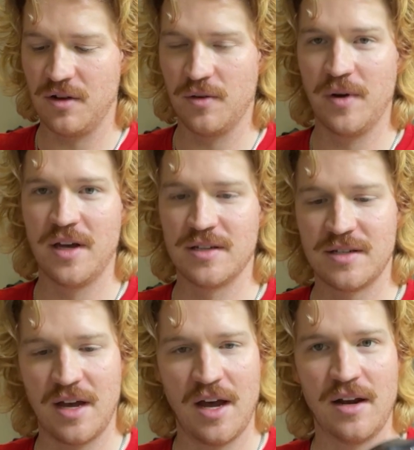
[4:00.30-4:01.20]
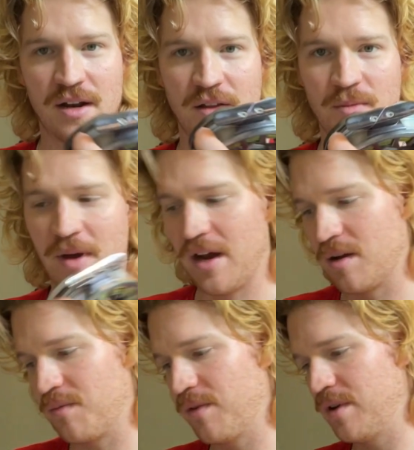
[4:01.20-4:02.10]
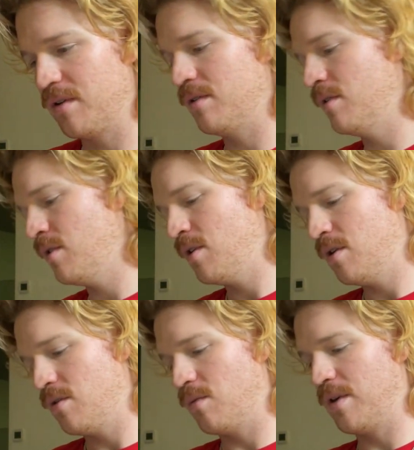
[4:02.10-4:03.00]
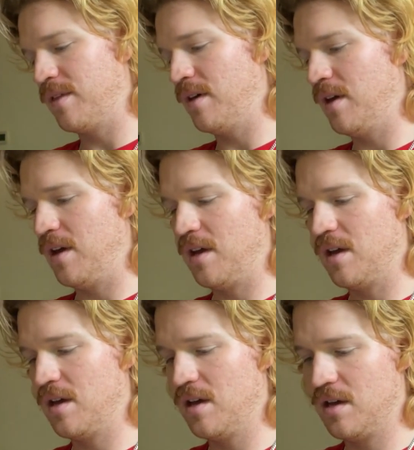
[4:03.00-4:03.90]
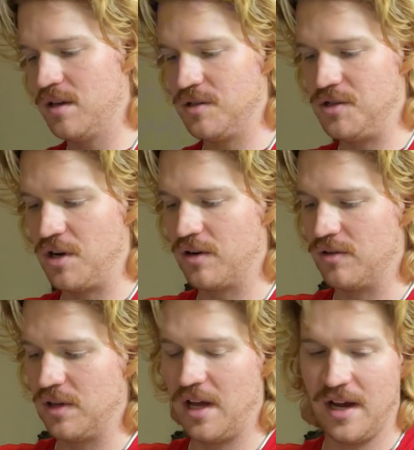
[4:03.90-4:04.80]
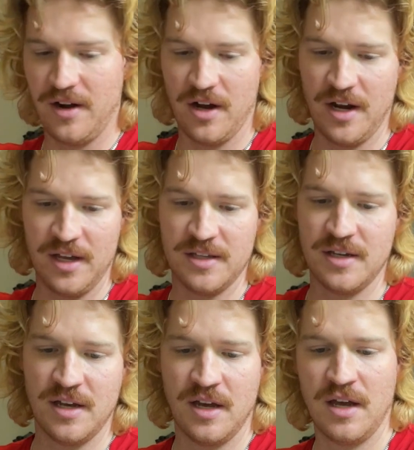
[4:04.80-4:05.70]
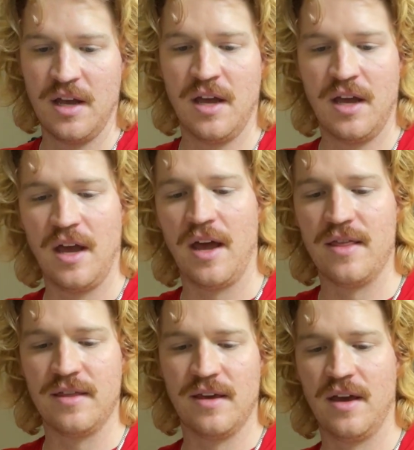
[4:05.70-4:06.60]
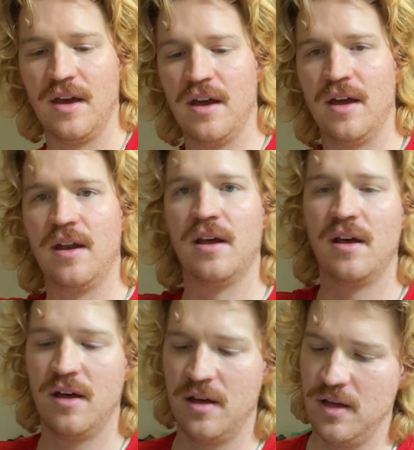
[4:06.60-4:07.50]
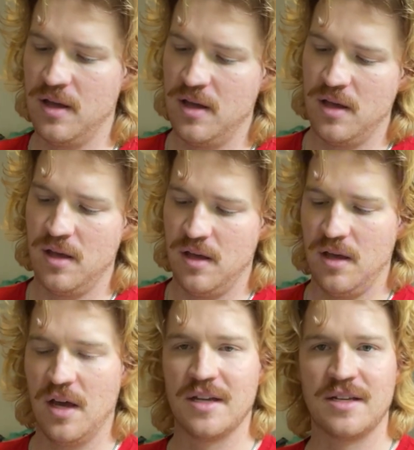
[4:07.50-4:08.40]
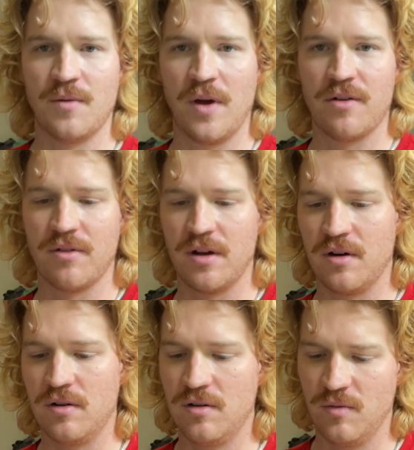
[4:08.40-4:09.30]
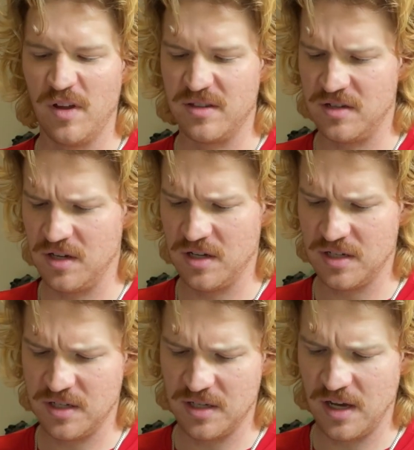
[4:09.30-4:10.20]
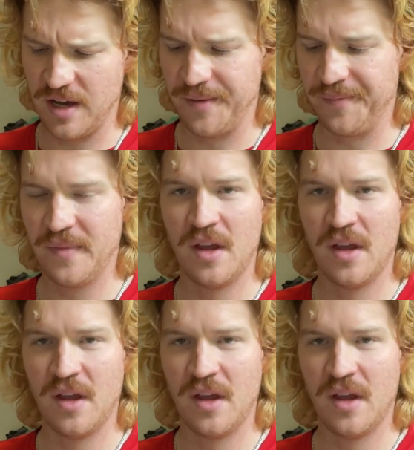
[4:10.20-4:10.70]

all the way inside. Another backup reel with a jungle line on it, and then a 10-weight reel with just a